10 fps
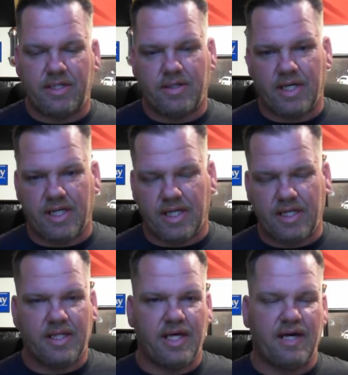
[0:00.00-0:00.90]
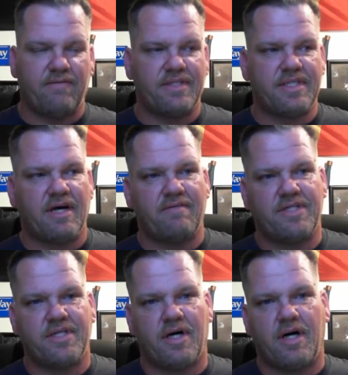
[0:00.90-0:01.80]
you can get into the Avery
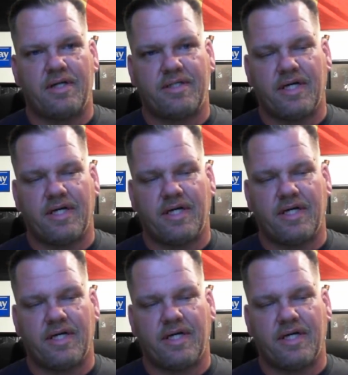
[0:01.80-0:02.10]
salvage yard,